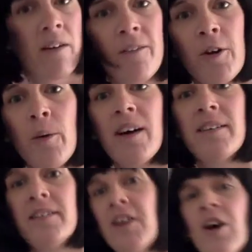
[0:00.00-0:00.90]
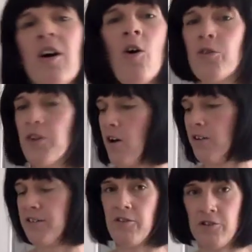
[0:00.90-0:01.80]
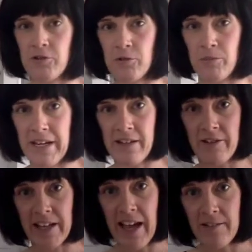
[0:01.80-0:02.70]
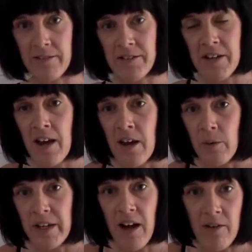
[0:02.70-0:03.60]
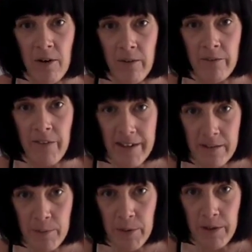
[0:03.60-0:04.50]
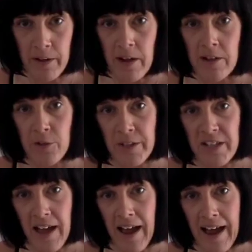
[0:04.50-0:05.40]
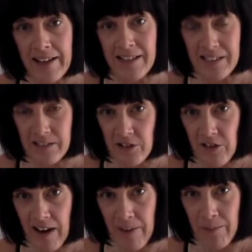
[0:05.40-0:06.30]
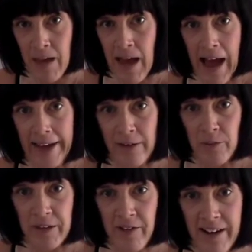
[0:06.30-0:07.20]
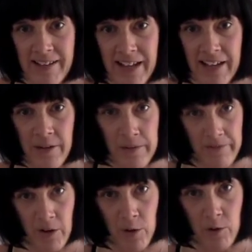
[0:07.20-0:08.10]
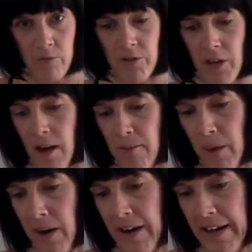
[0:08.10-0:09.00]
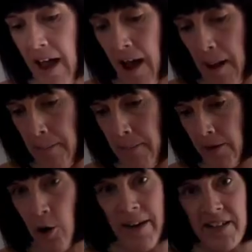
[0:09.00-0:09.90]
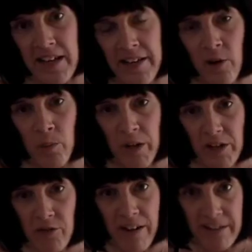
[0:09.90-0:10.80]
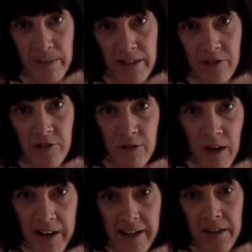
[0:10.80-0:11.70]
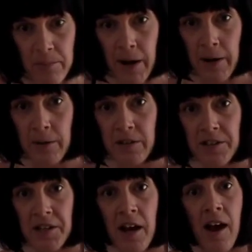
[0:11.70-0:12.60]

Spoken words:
follow us on our social media accounts? We are on Facebook, Twitter and Instagram, and it would be great to get you involved by commenting on which recipes you like the most,